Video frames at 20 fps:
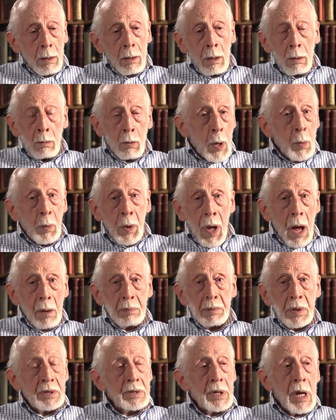What we have
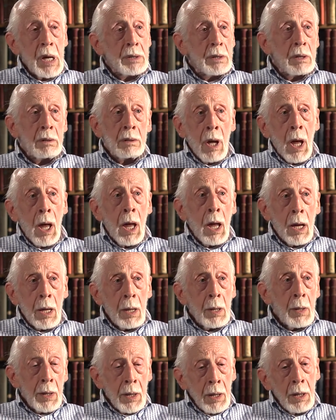to say today
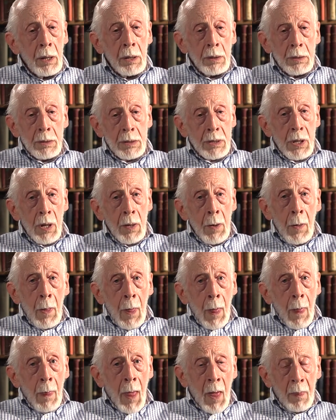is
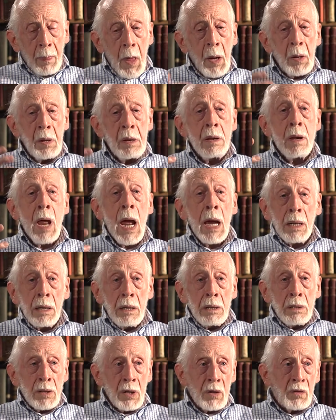that the
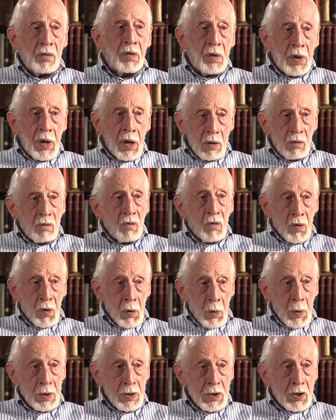negative
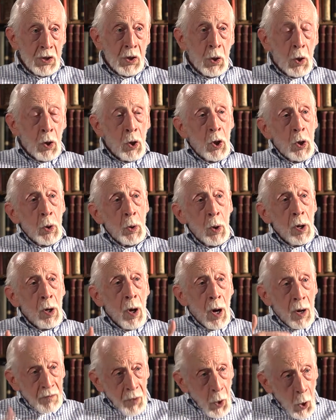influence
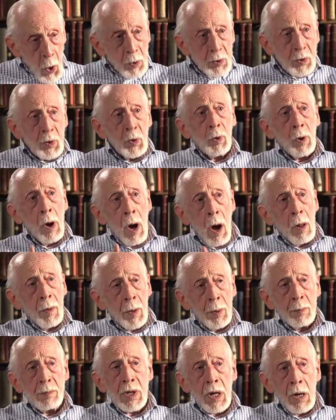of those who call
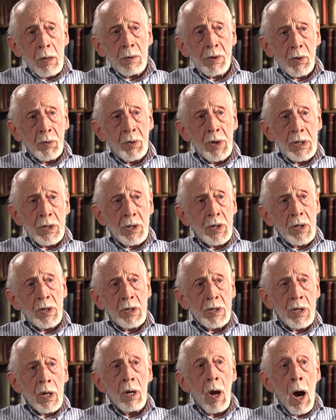themselves
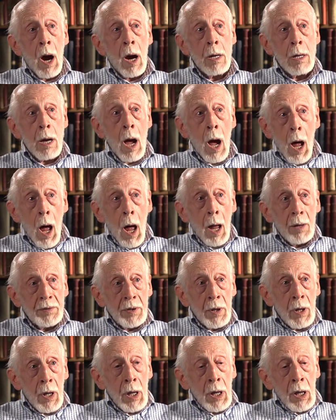Christians and are not
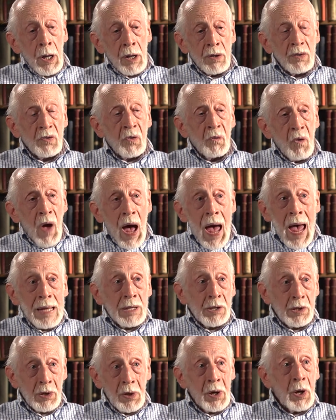is
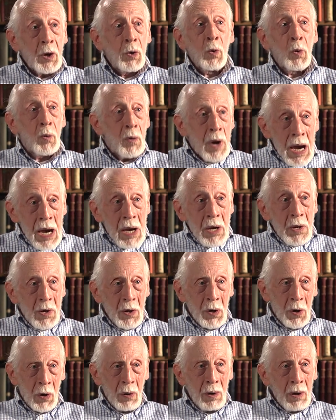vastly
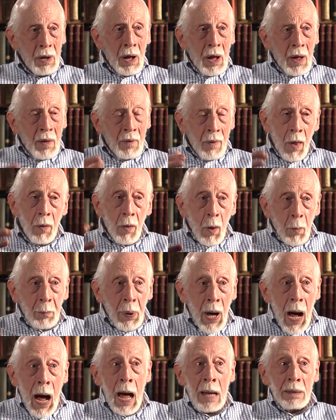greater than the
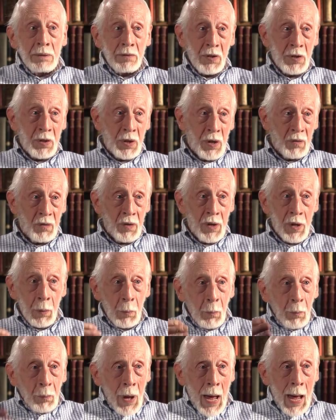positive
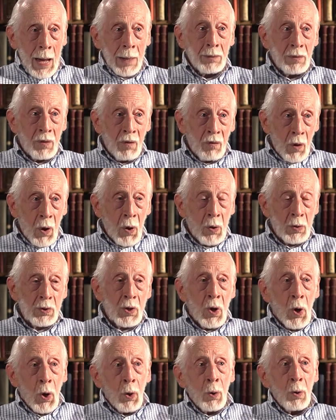impact of those
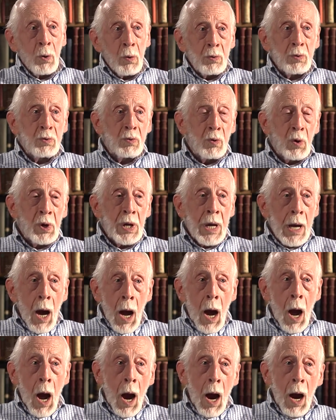who truly
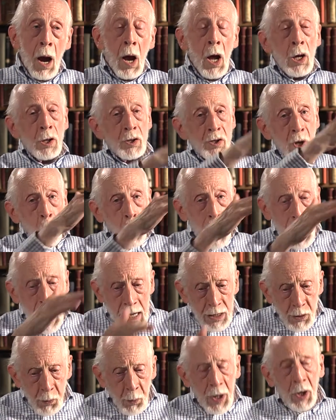are. So
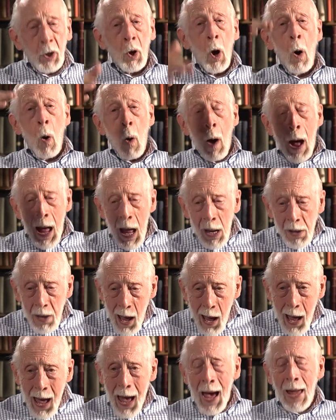as we go on
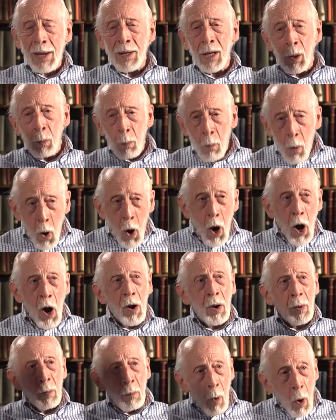adding
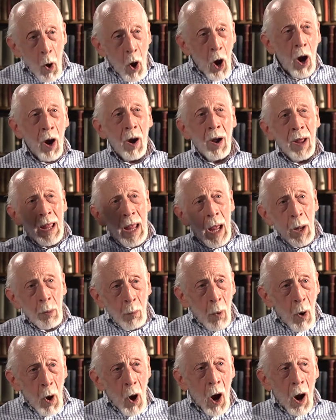more and
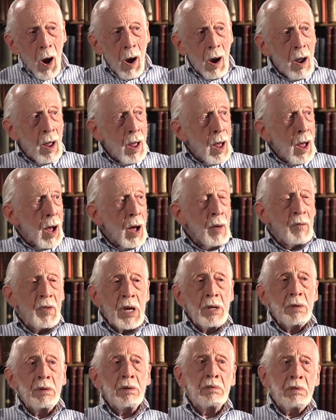more of
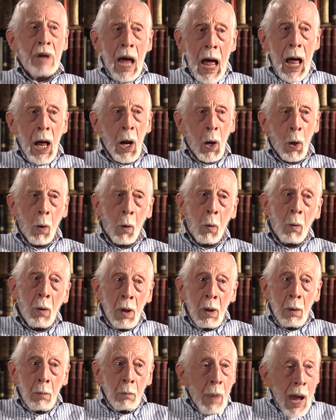these shallow,
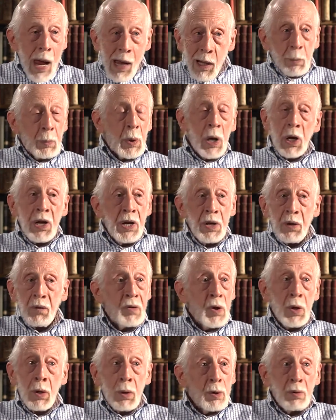make-believe
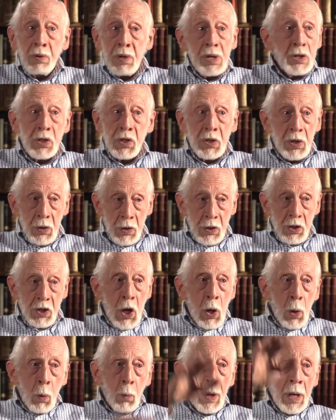Christians,
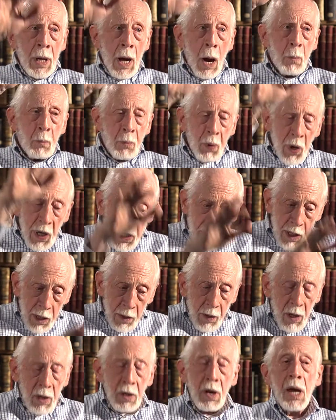we are bringing
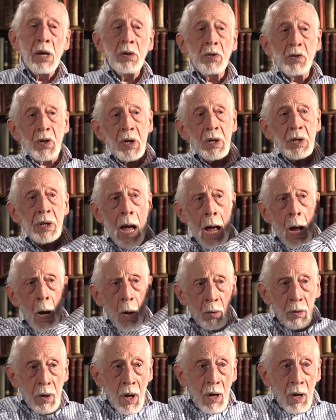the nation down